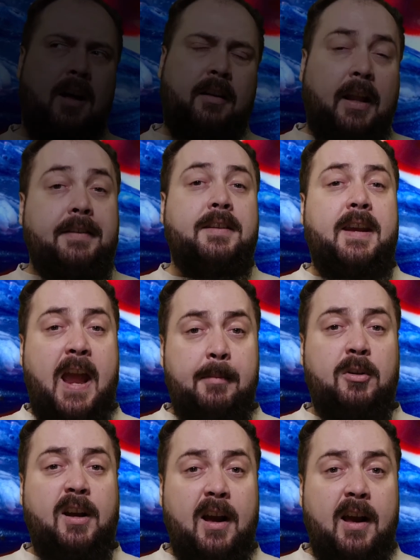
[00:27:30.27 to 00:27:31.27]
Uh, like the
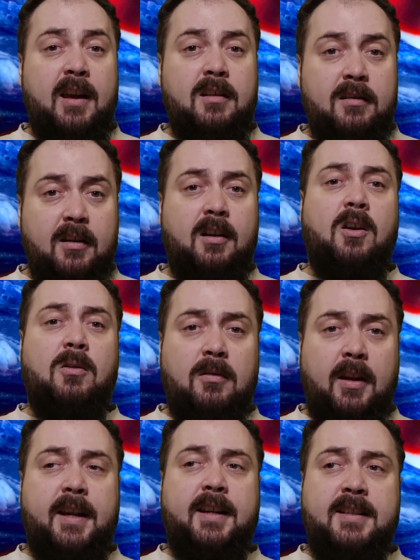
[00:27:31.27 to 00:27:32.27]
cable guy, you know,
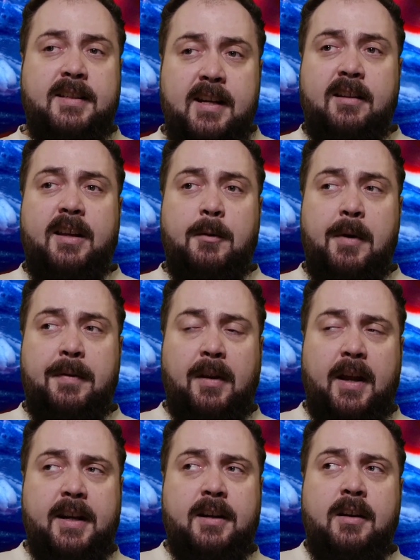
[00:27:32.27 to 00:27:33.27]
like it's dealing with
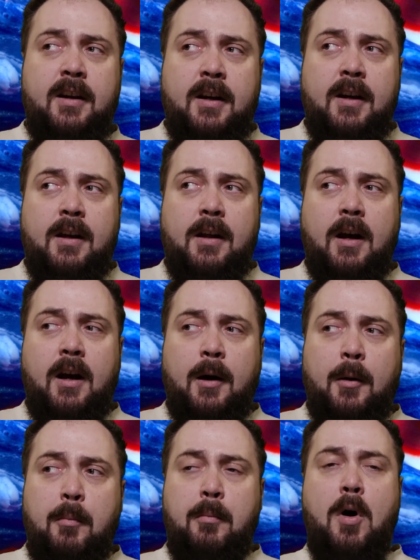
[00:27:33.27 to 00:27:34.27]
like
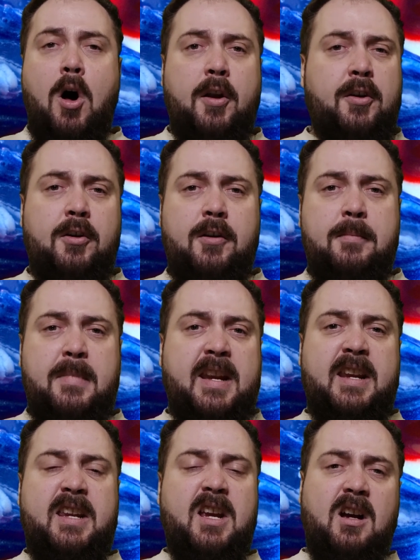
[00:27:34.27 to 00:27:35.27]
uh, modern
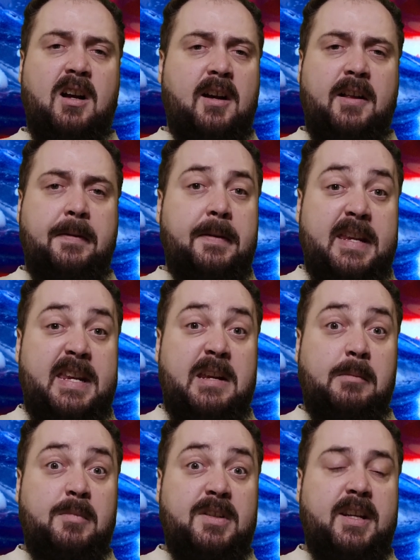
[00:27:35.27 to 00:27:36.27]
media
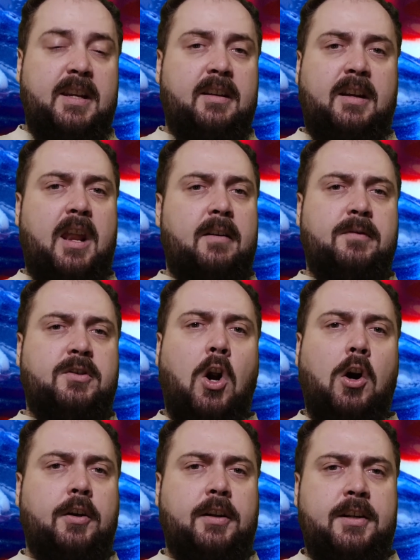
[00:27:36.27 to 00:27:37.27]
themes in kind of
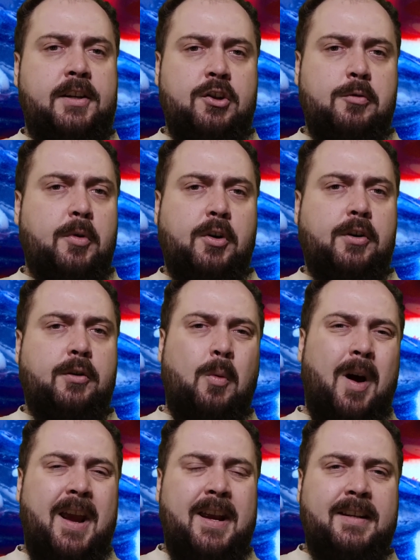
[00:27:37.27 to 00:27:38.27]
dark humor
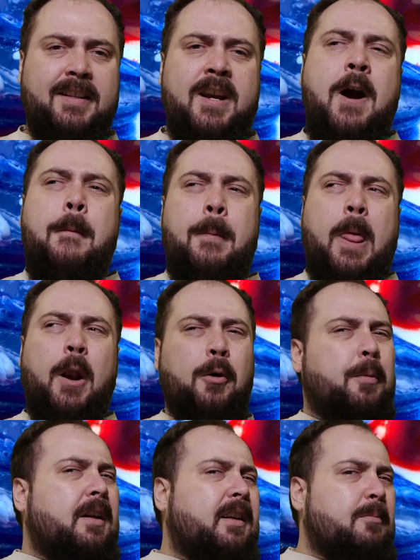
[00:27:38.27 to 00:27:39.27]
ways that are
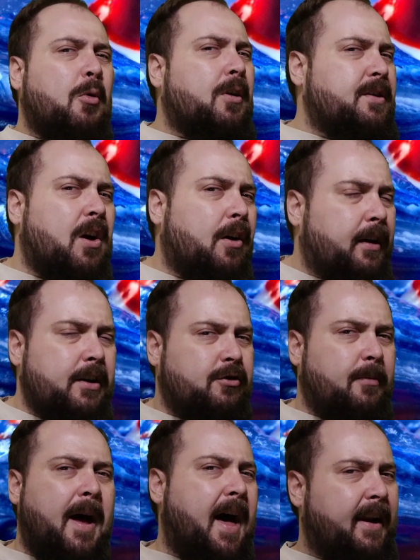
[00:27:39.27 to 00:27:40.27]
really more dark and
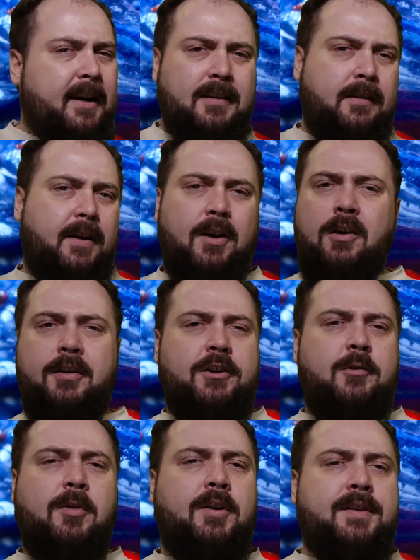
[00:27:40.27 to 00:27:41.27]
dramatic than they are
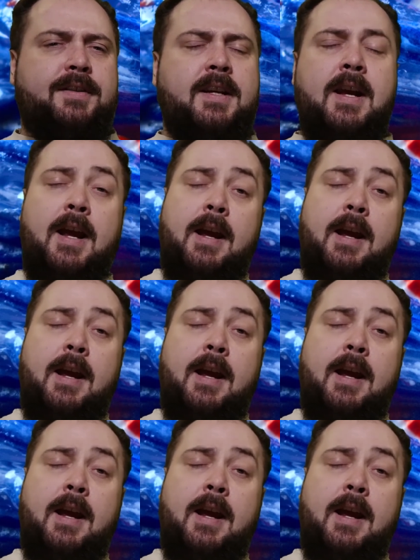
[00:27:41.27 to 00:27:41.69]
humorous.